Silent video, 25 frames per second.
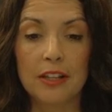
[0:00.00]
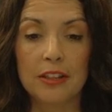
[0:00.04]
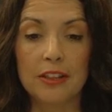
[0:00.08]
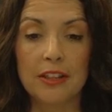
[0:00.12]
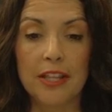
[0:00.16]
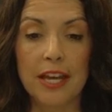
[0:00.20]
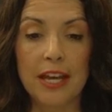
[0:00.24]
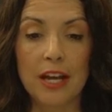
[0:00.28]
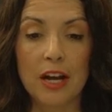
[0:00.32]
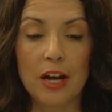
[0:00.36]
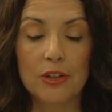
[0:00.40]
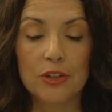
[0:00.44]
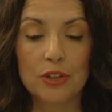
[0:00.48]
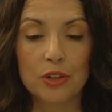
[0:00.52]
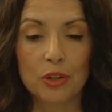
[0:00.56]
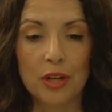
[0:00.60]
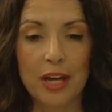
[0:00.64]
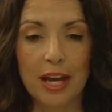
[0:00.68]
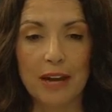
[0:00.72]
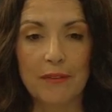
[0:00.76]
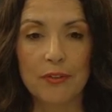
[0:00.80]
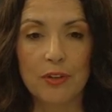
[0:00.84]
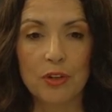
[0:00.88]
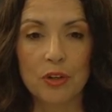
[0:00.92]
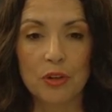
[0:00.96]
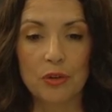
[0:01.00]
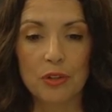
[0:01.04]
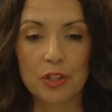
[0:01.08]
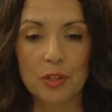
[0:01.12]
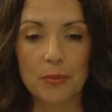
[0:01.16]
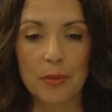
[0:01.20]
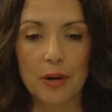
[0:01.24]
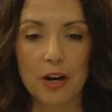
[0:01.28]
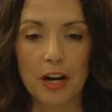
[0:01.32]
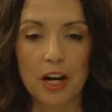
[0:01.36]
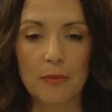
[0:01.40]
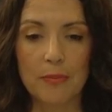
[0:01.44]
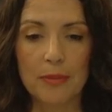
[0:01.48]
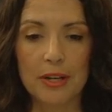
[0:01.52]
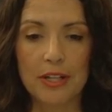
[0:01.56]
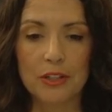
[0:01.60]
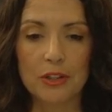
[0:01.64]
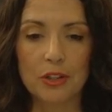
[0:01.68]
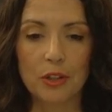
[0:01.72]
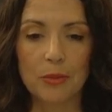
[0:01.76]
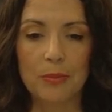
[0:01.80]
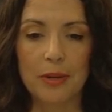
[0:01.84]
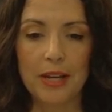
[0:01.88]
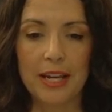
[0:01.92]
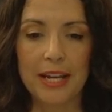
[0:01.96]
they also have their own
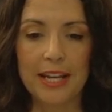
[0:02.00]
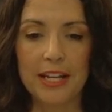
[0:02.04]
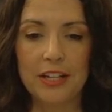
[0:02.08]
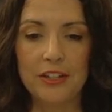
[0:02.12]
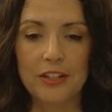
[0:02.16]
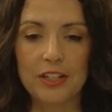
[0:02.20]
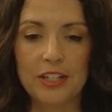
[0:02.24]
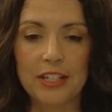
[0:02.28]
departmental page,